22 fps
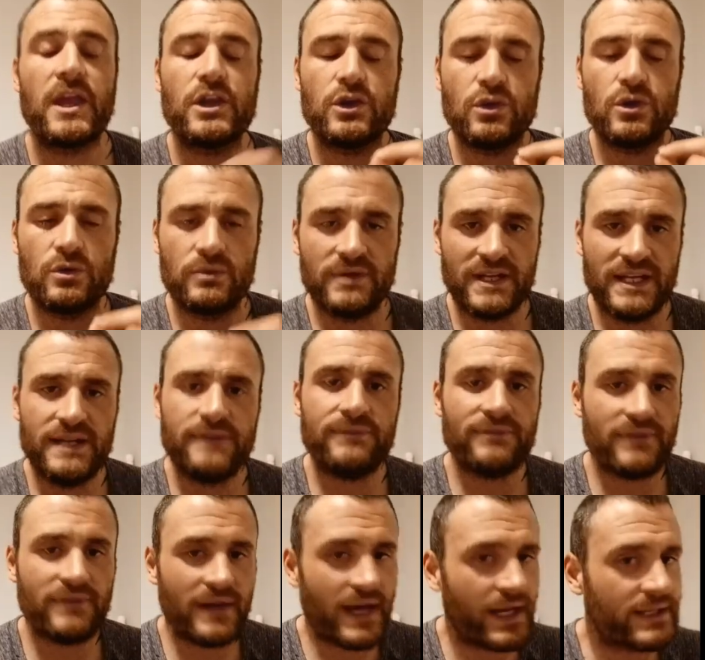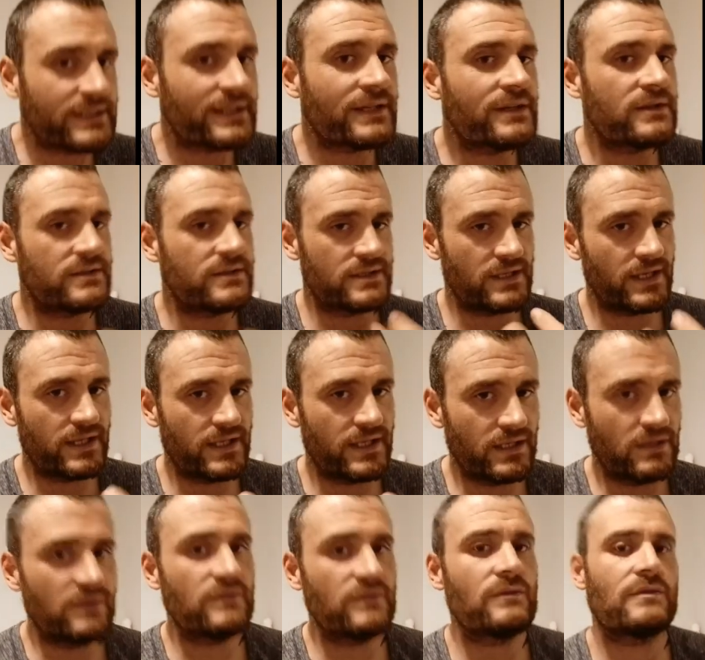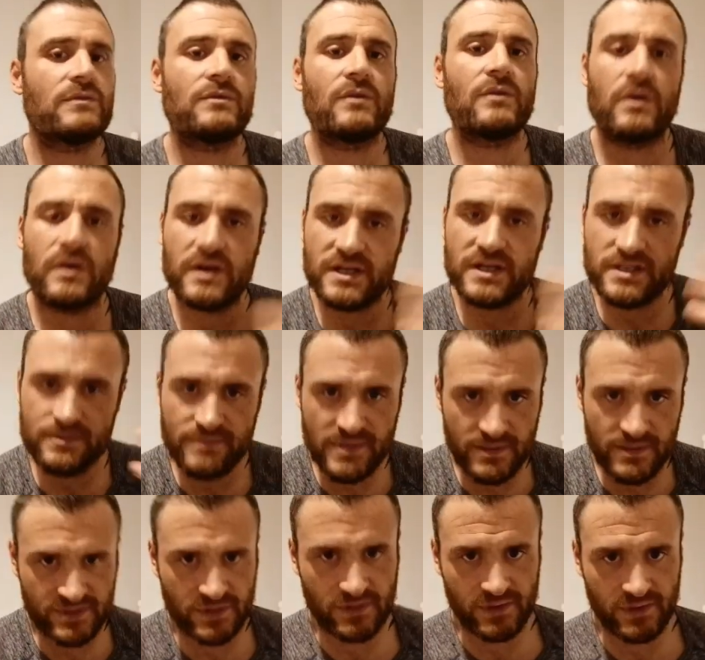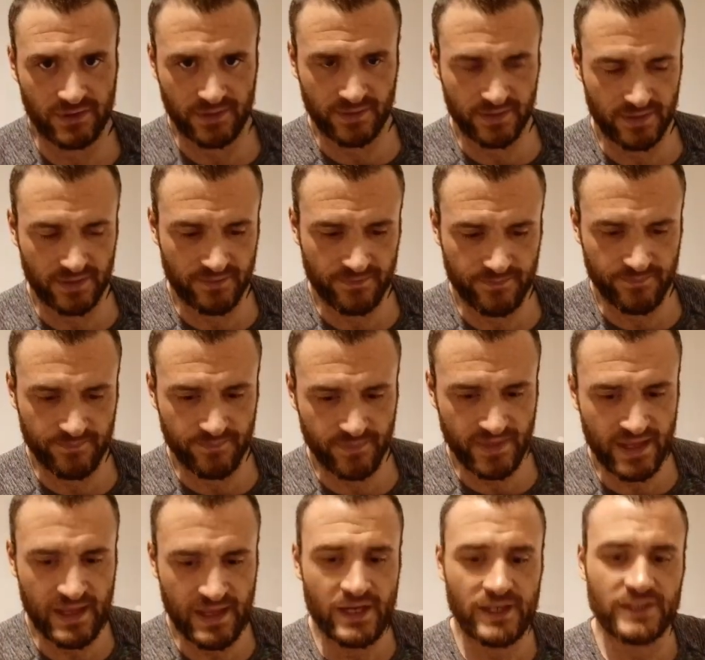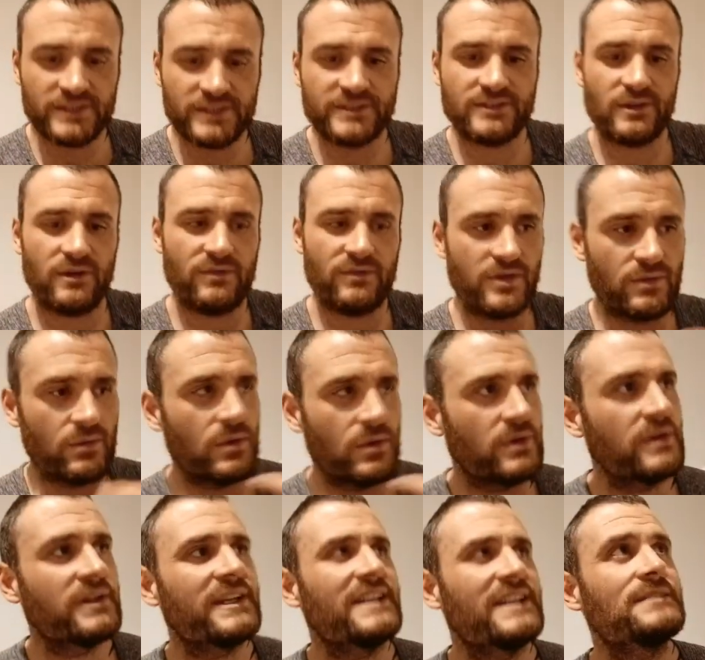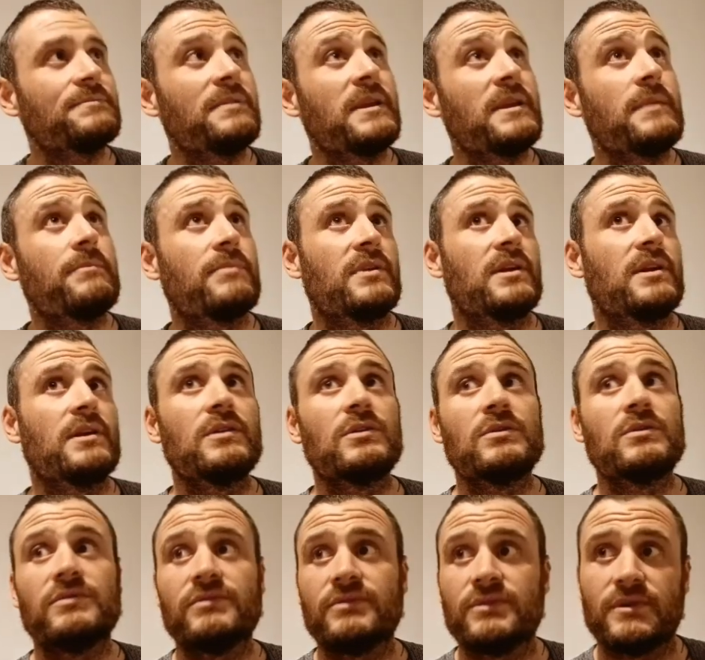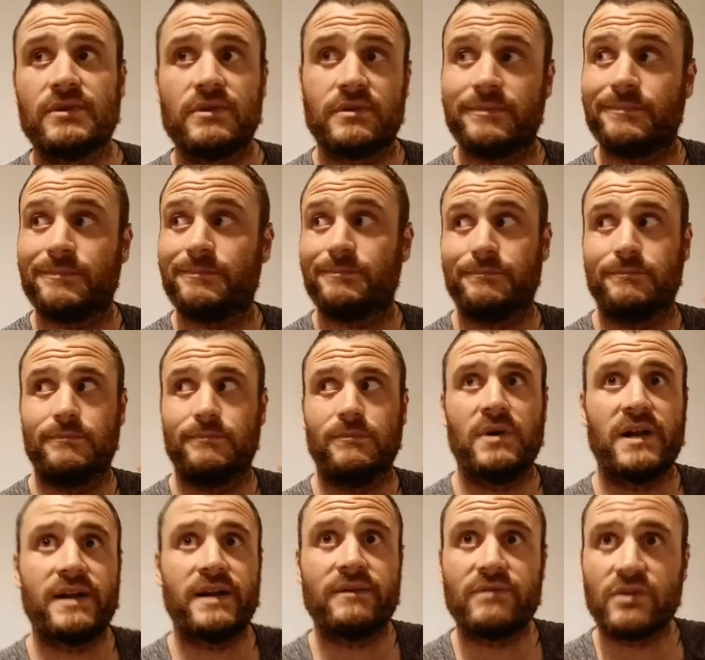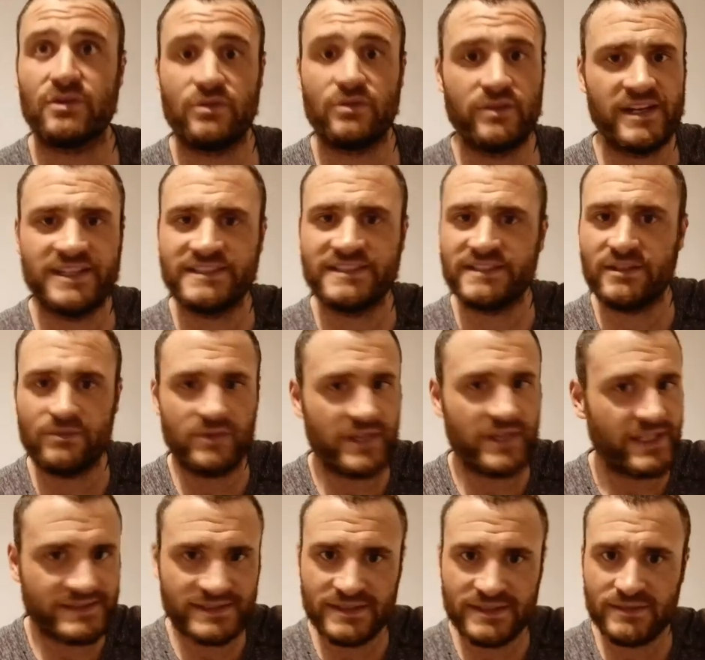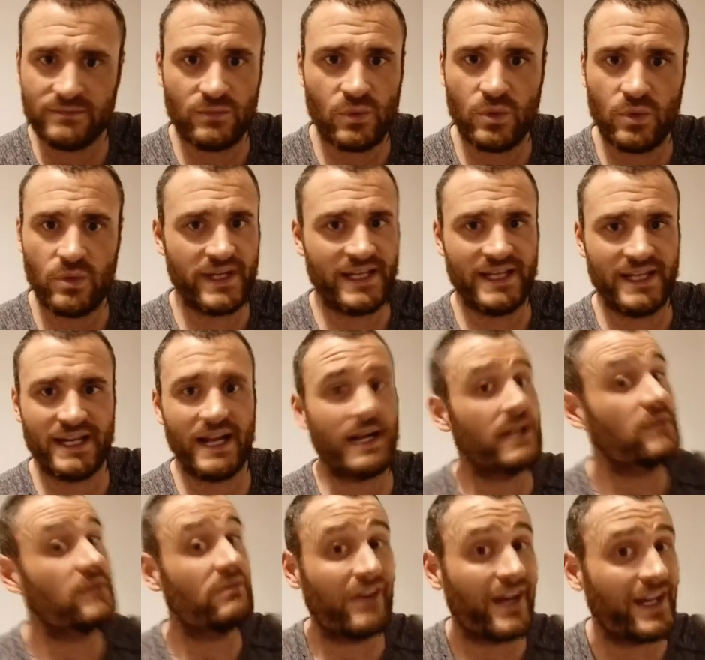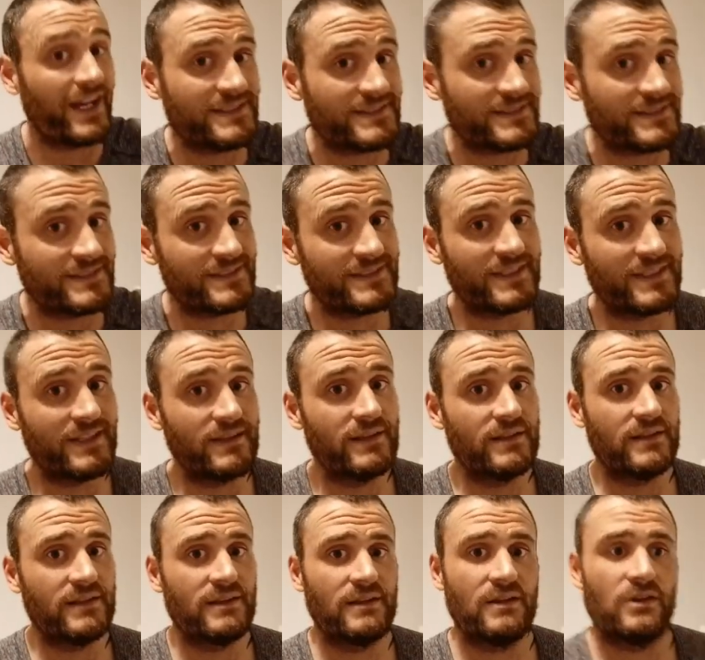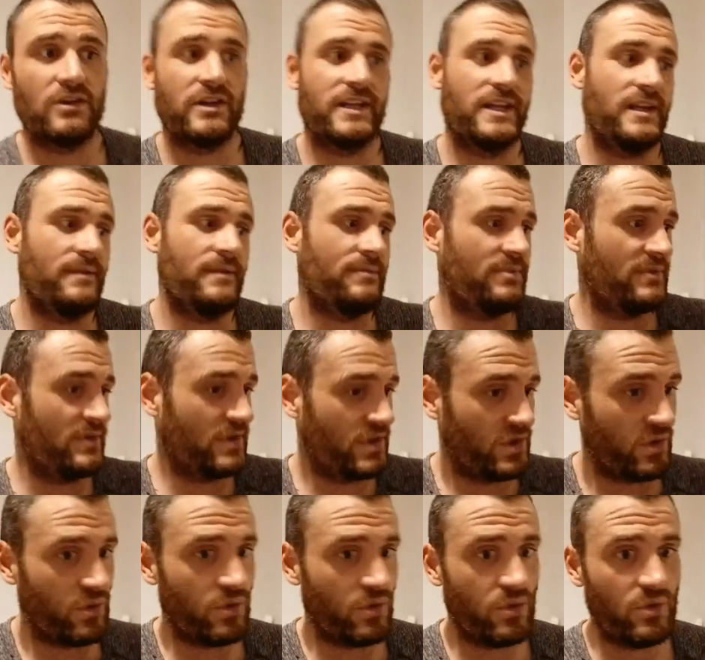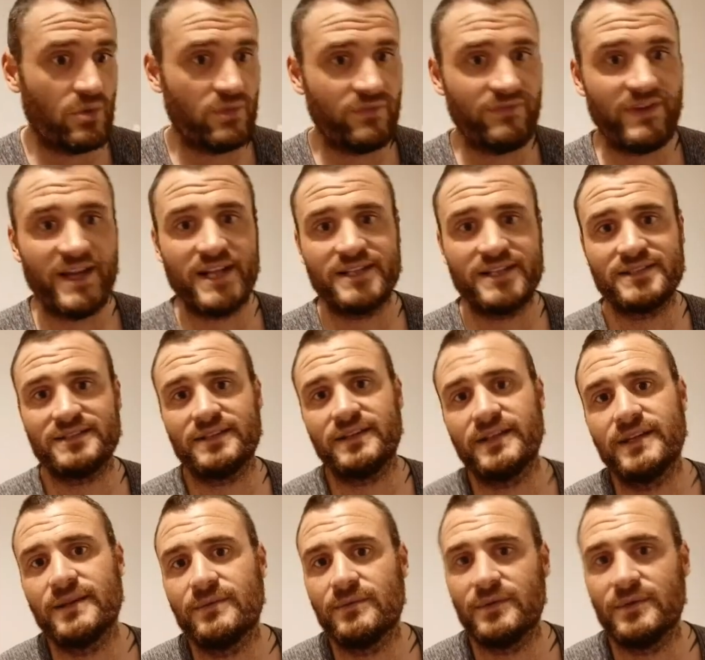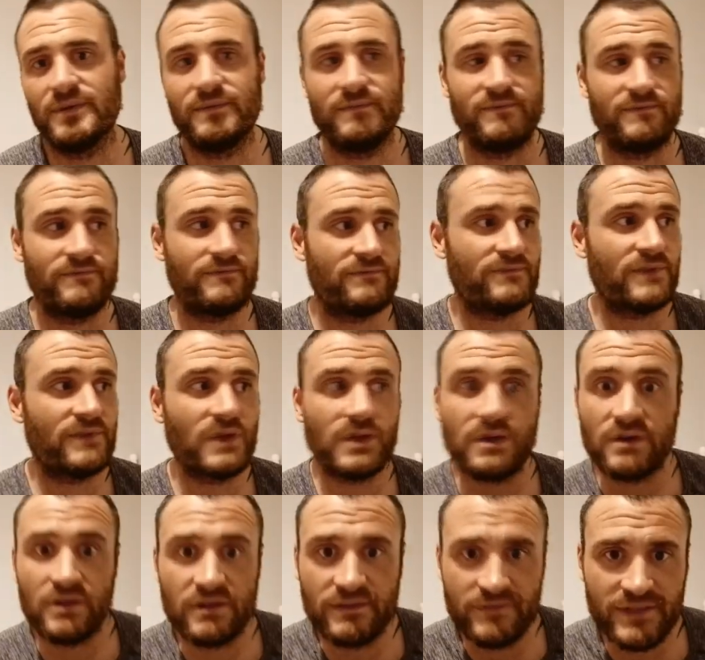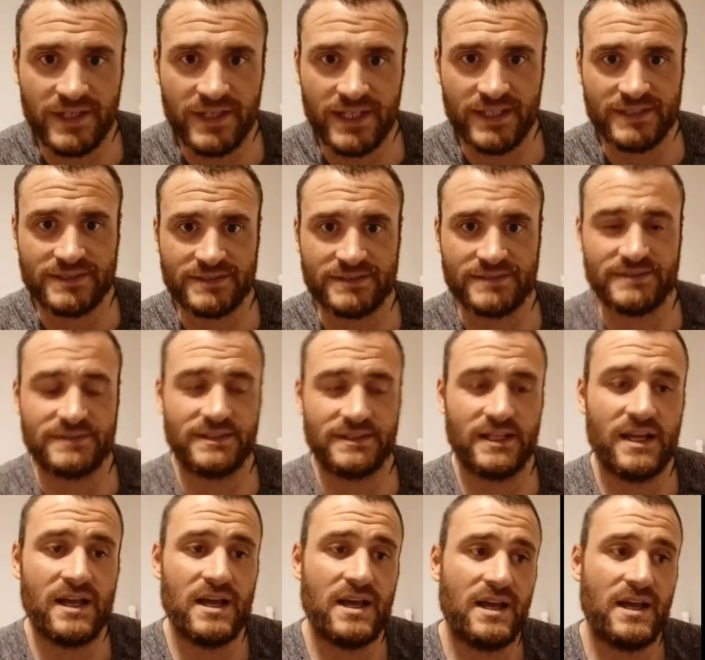You need fat in your diet for it to be absorbed. So if you're one of these people who for whatever crazy reason won't eat any fats or keep a low fat diet with fuck all fats,